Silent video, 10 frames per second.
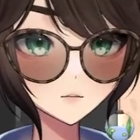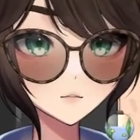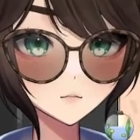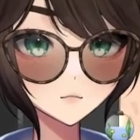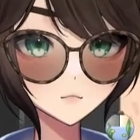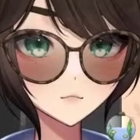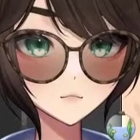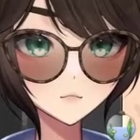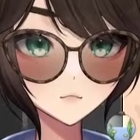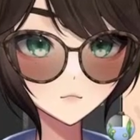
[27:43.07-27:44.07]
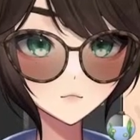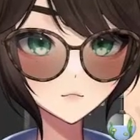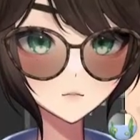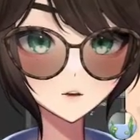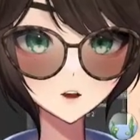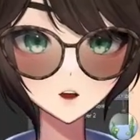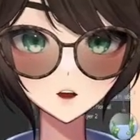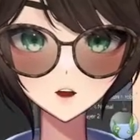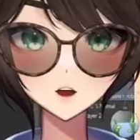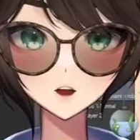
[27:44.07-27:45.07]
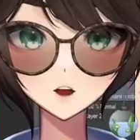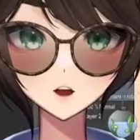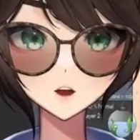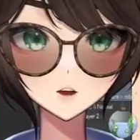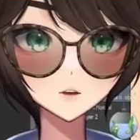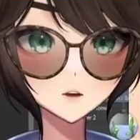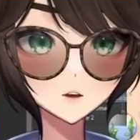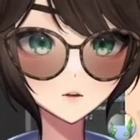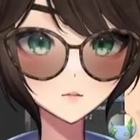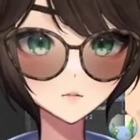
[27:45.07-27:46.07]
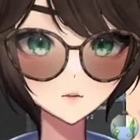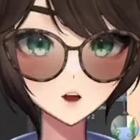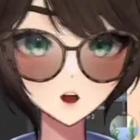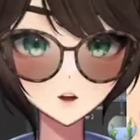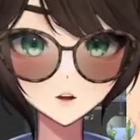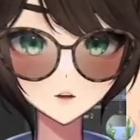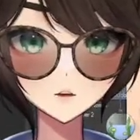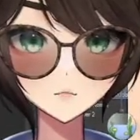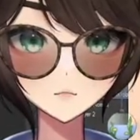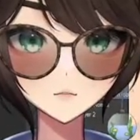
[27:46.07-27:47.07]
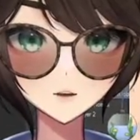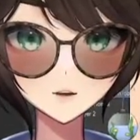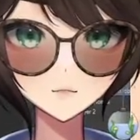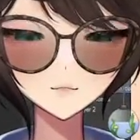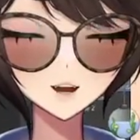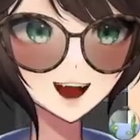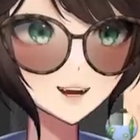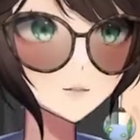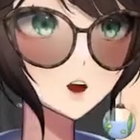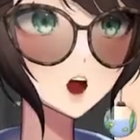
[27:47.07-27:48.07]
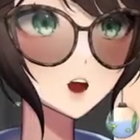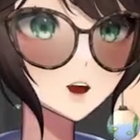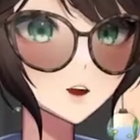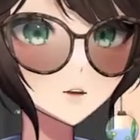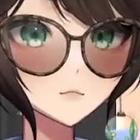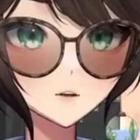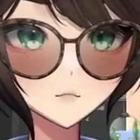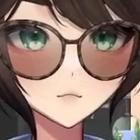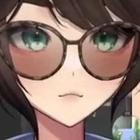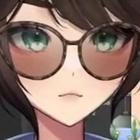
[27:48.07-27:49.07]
to start. I think that's gonna help if it's all transparent, and then we go from